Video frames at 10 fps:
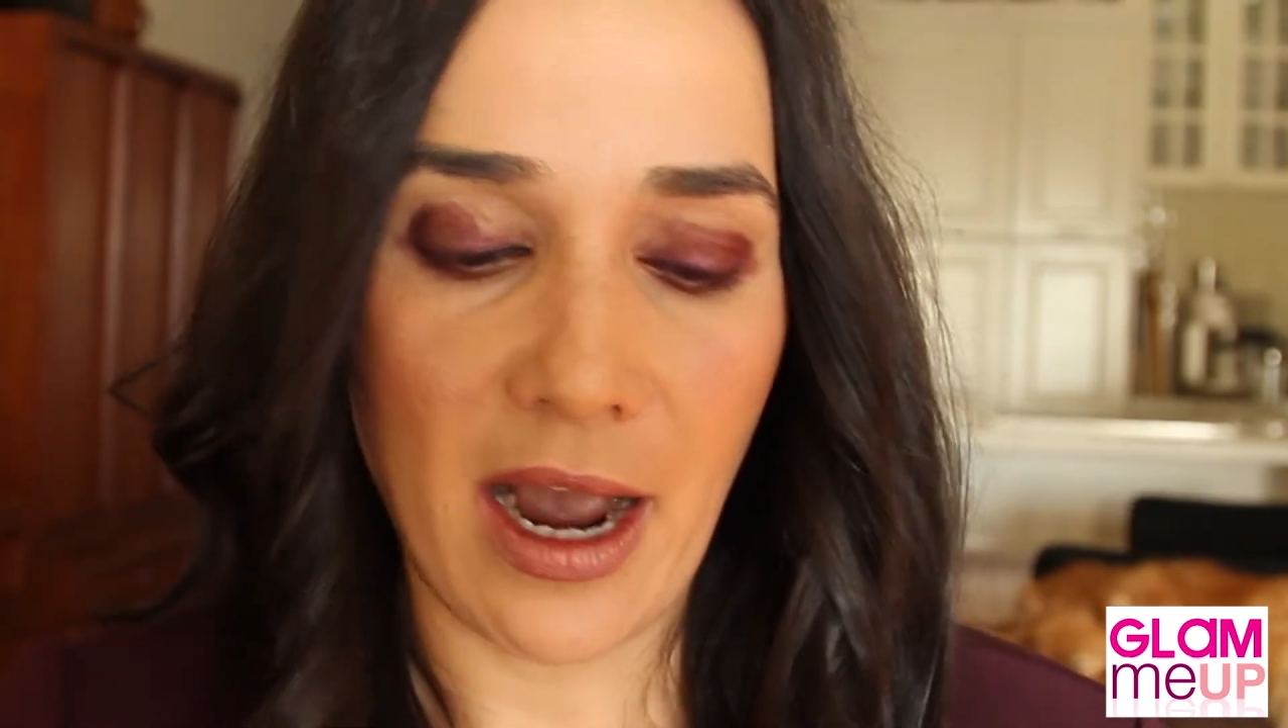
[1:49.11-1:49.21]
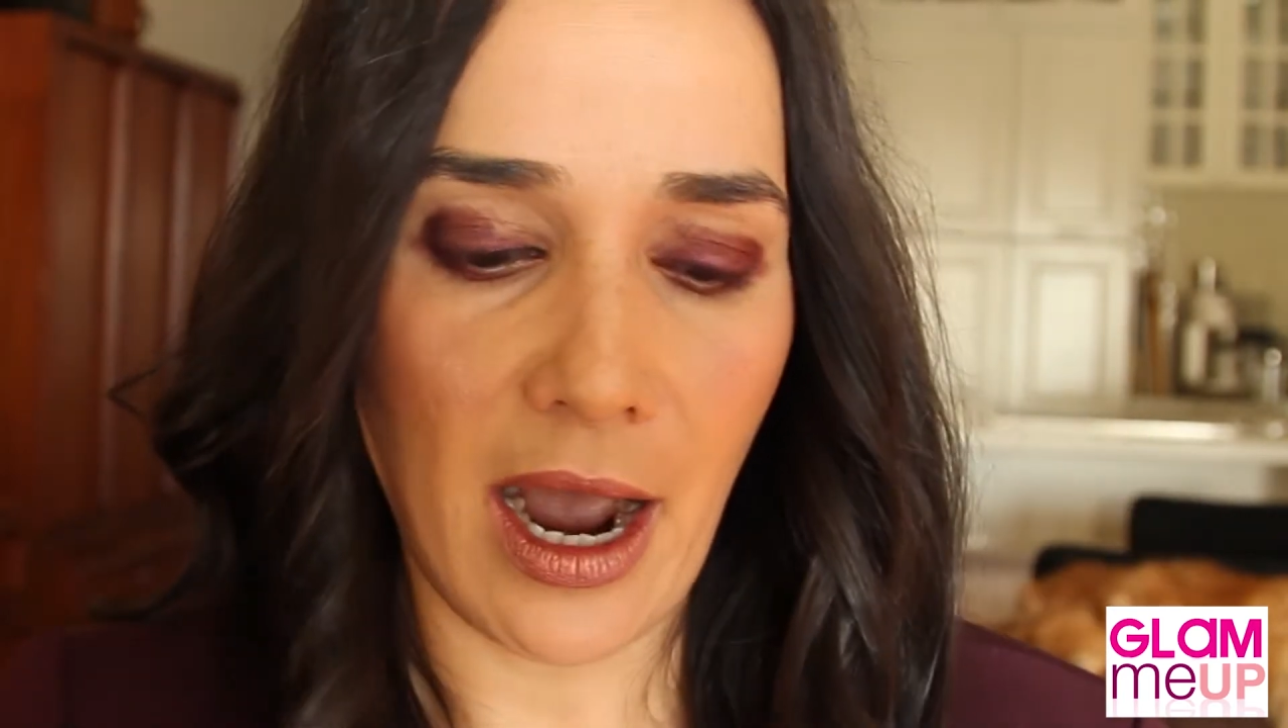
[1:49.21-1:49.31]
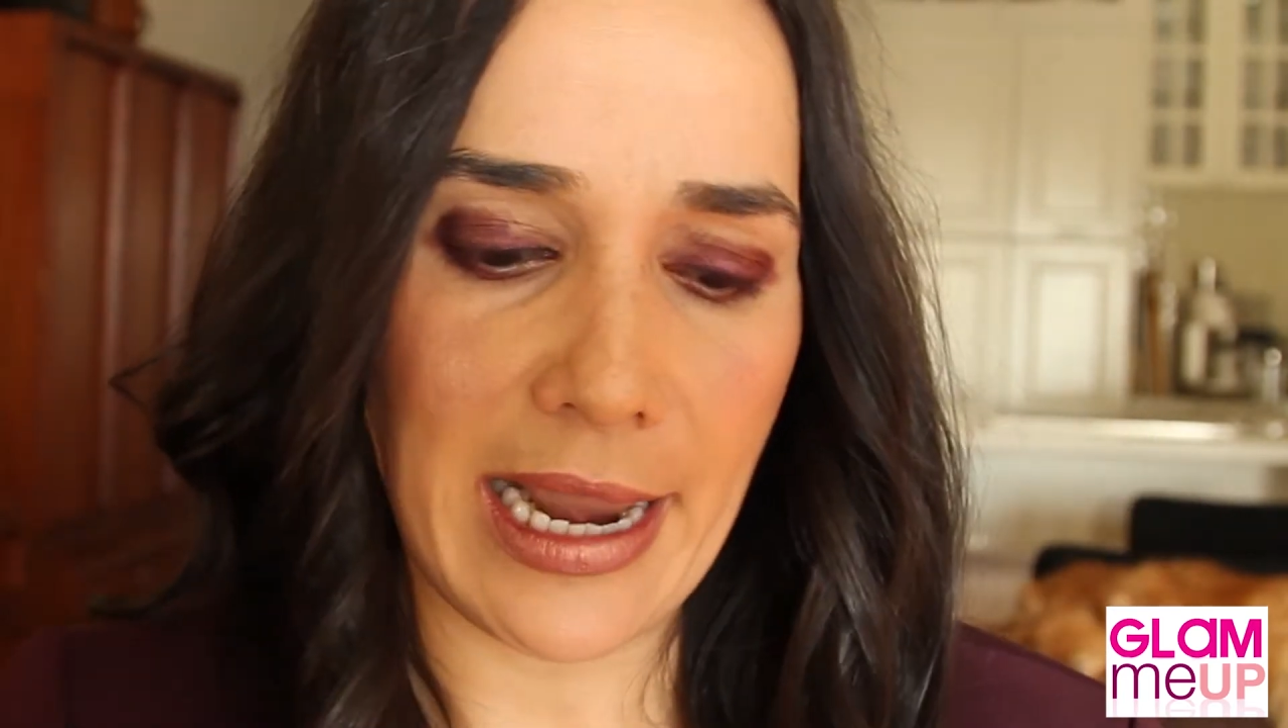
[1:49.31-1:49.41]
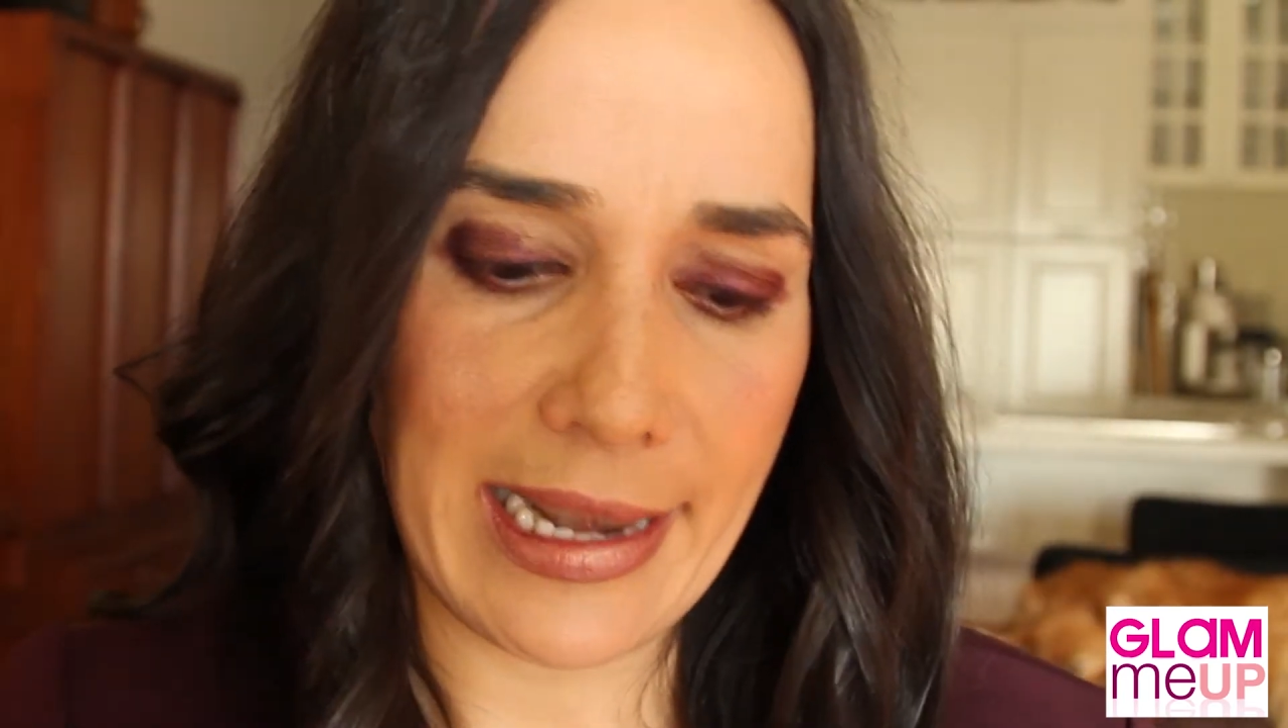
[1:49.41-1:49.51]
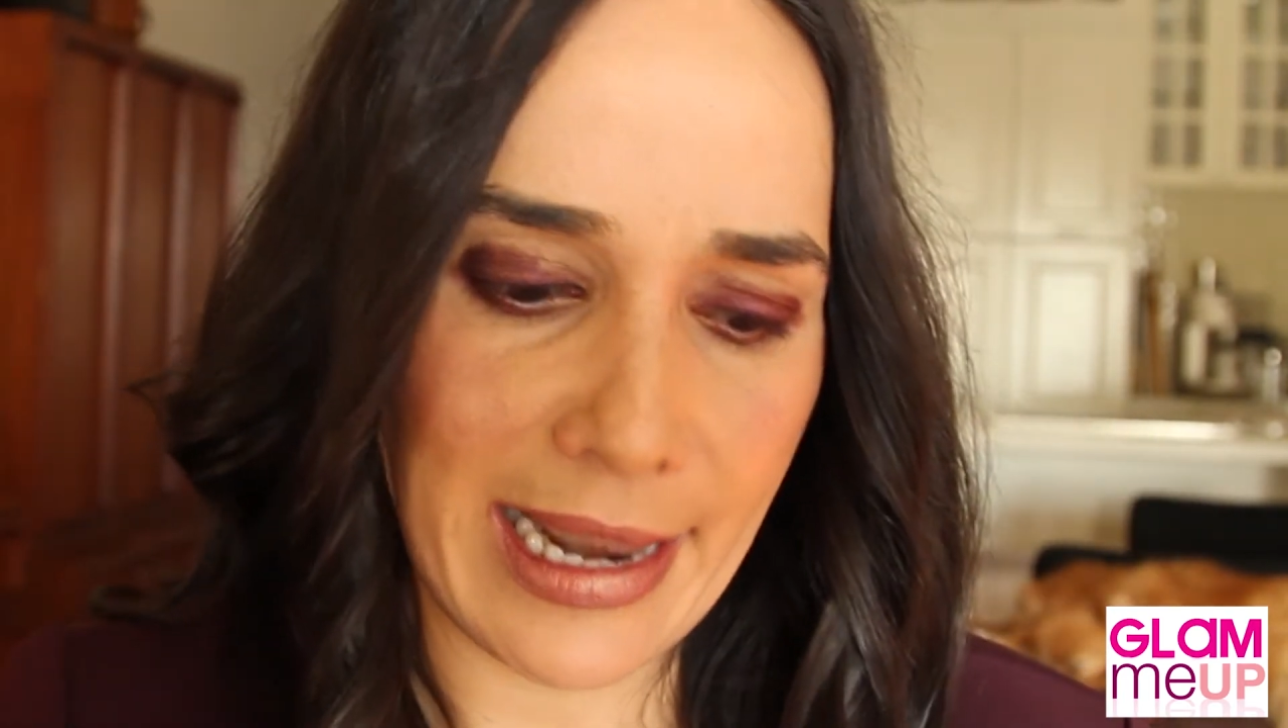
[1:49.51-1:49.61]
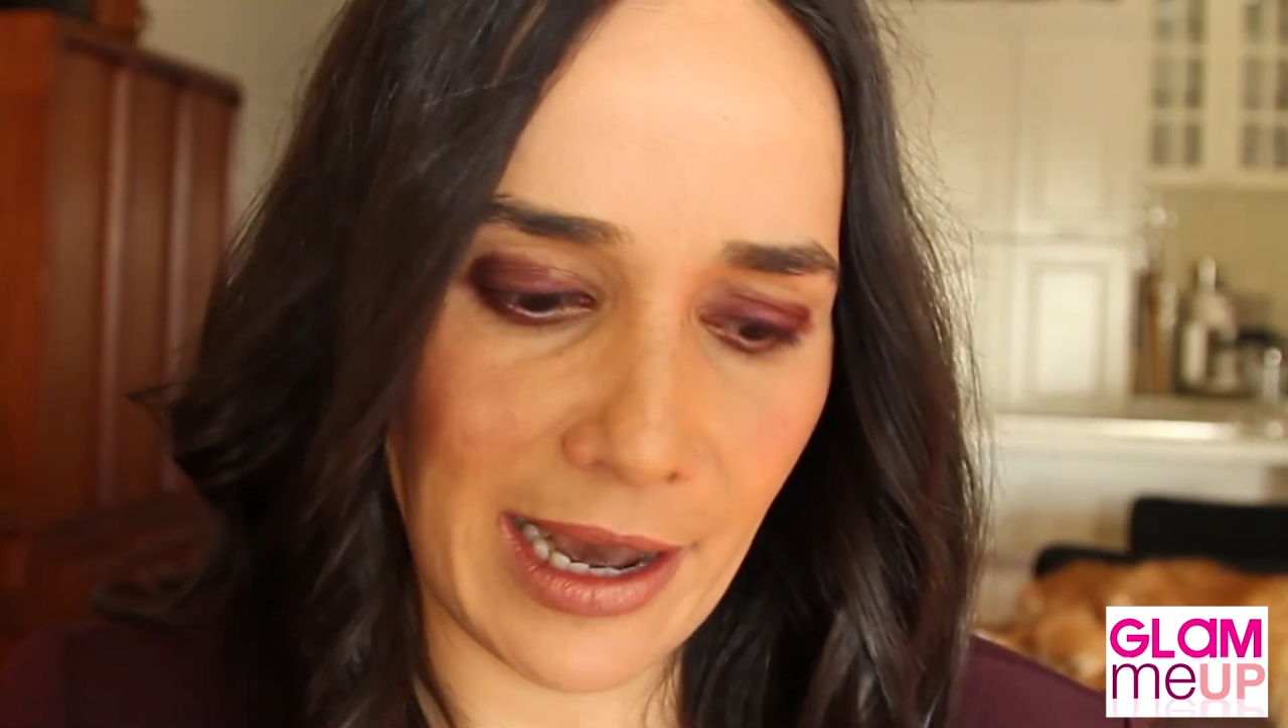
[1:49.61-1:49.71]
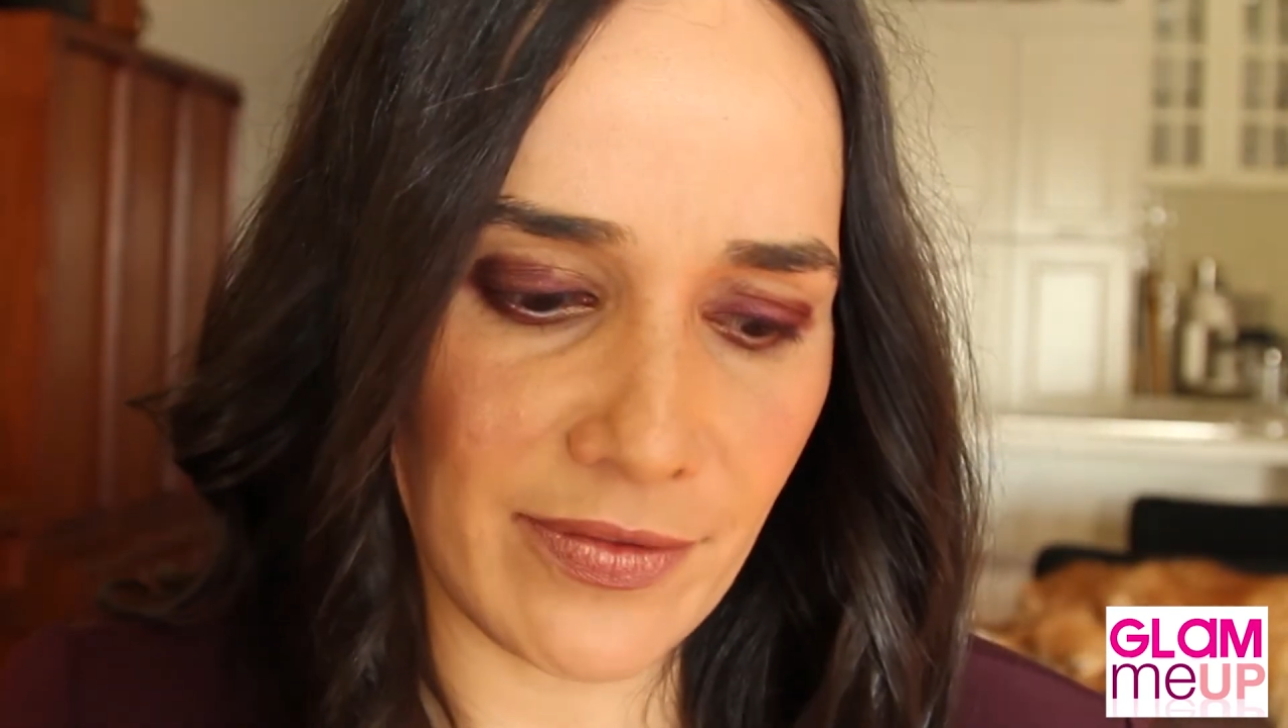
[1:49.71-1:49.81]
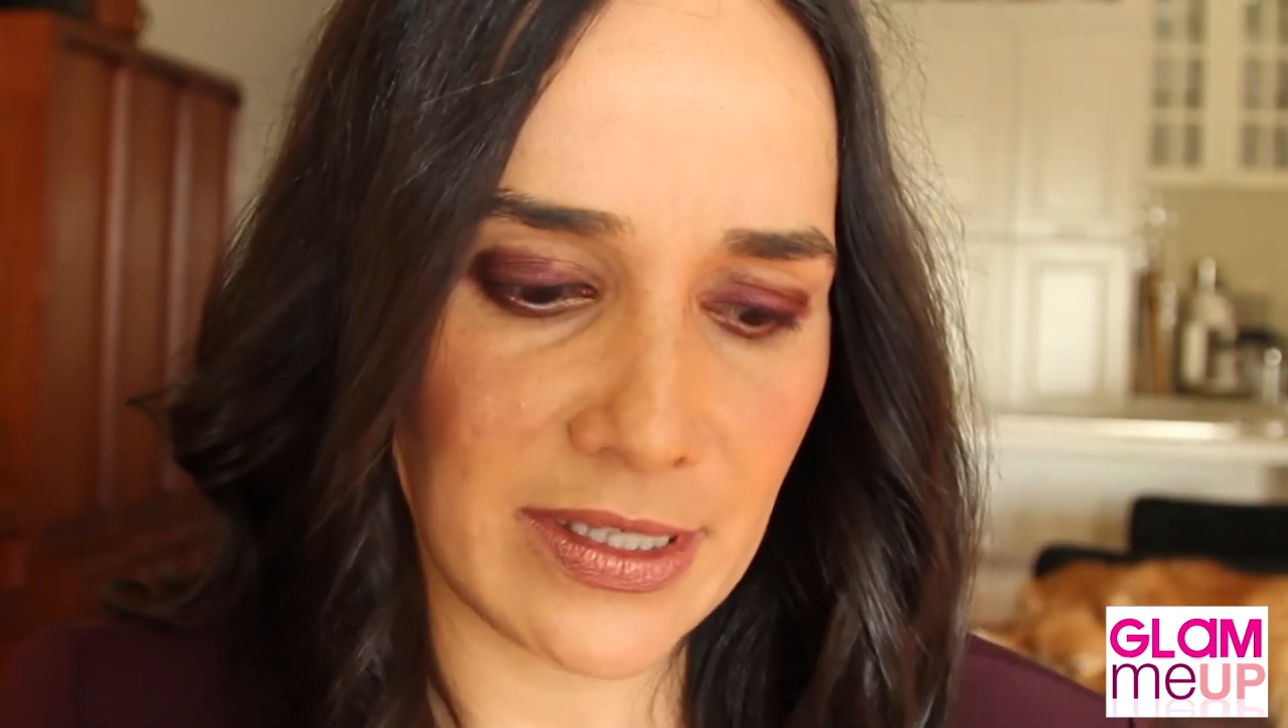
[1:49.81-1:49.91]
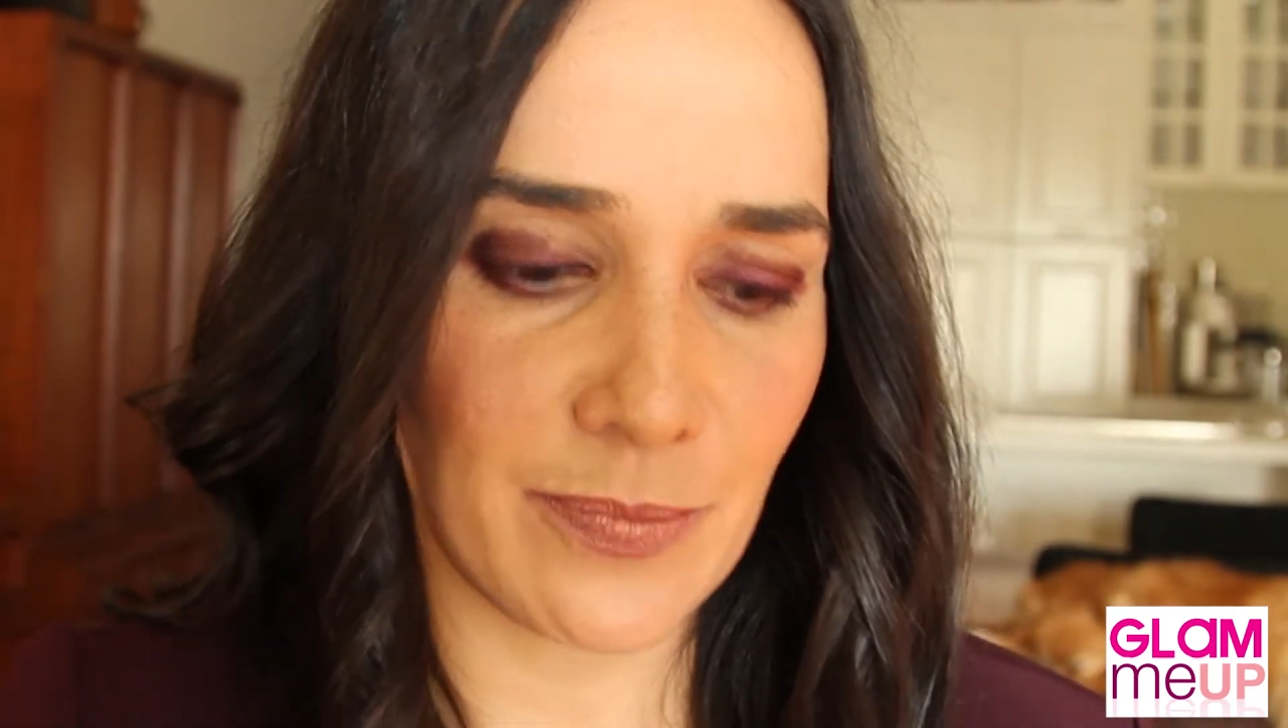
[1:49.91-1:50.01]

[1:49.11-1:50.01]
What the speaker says: I love this